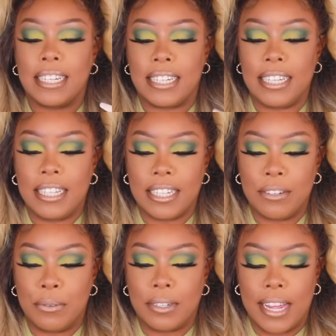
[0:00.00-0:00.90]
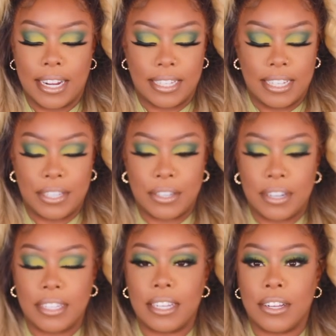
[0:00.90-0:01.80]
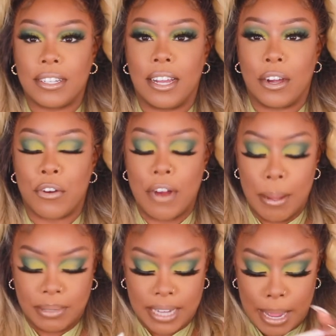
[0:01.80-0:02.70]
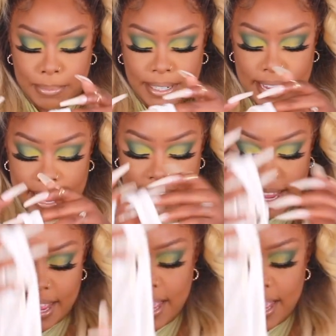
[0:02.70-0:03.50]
a t-shirt, well, not a t-shirt, it's a, a crop top tank.